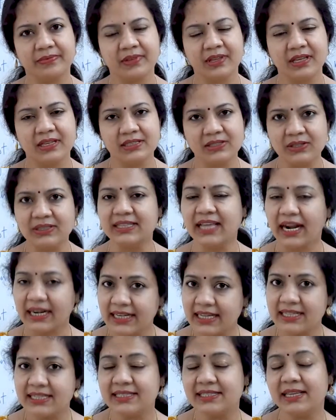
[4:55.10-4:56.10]
So that
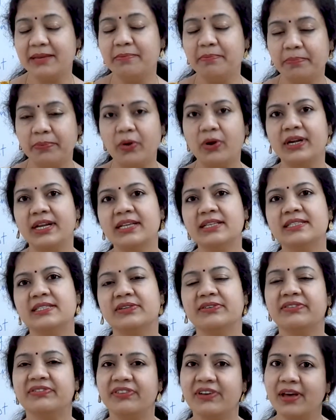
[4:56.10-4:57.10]
is the importance
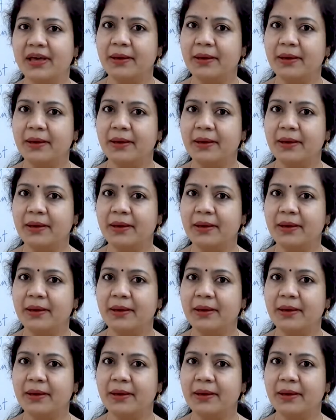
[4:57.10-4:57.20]
of